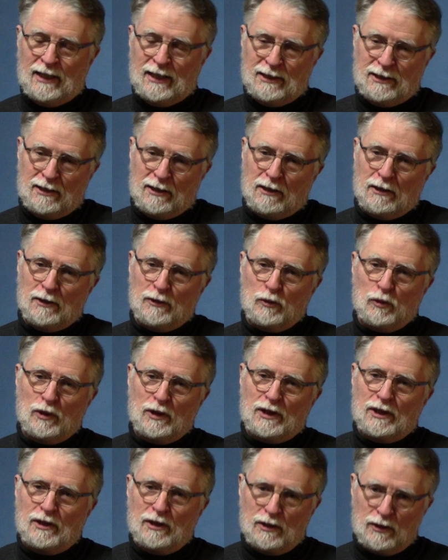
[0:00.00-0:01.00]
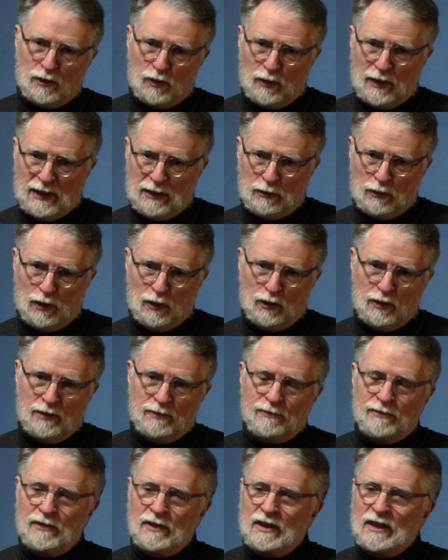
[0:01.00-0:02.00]
started working on the
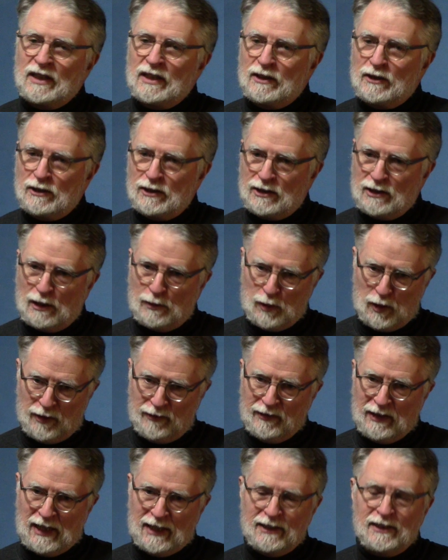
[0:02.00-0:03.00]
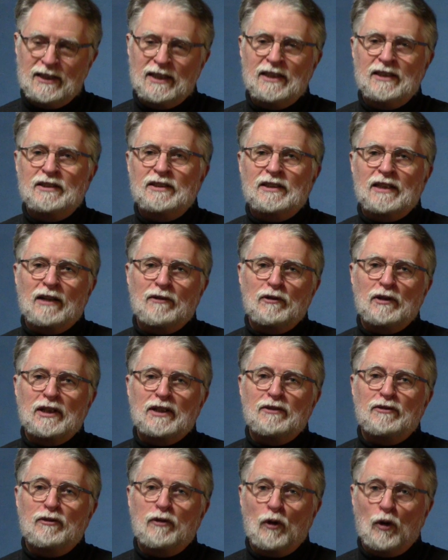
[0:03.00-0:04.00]
railroad in the summer of
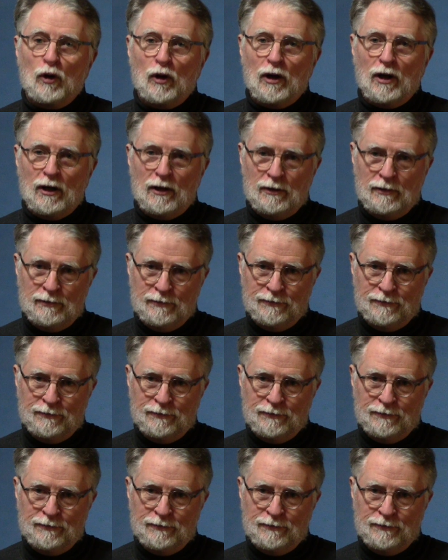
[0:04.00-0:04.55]
1974.